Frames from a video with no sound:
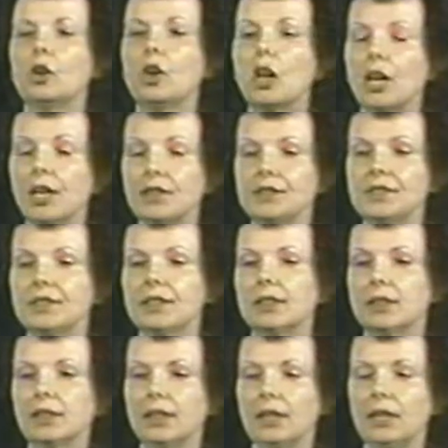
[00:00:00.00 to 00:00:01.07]

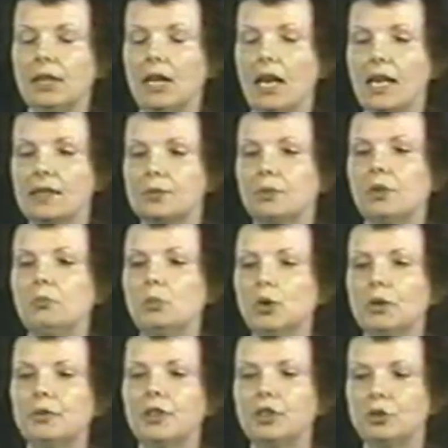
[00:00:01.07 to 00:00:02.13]
constantly, as we
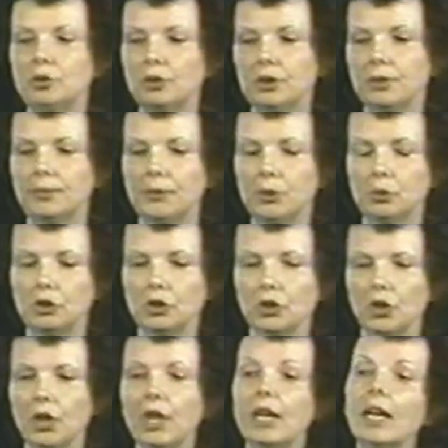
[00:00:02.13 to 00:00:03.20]
move into the
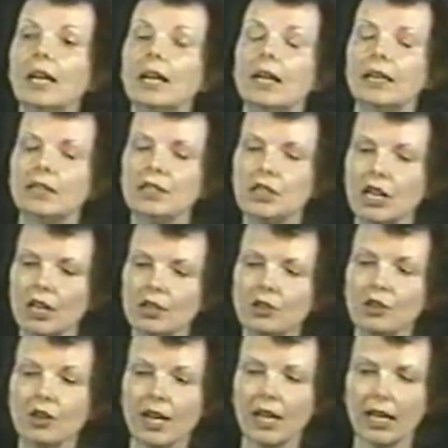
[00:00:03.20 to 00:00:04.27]
future,
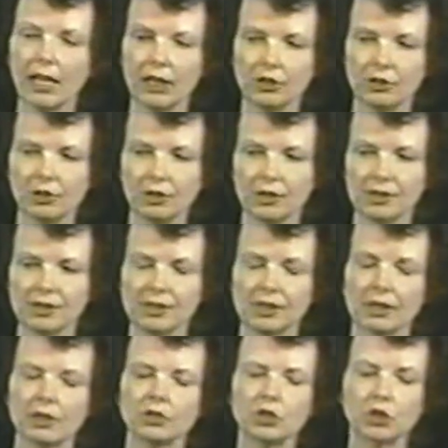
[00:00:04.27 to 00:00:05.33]
younger ages,
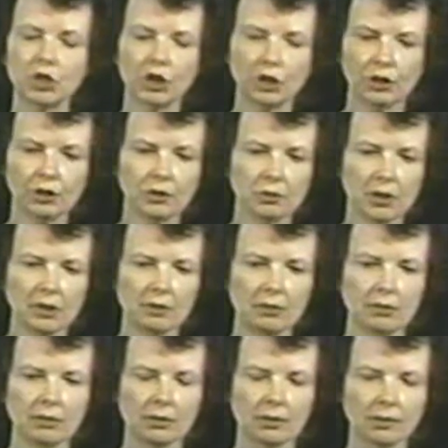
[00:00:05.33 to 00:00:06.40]
children.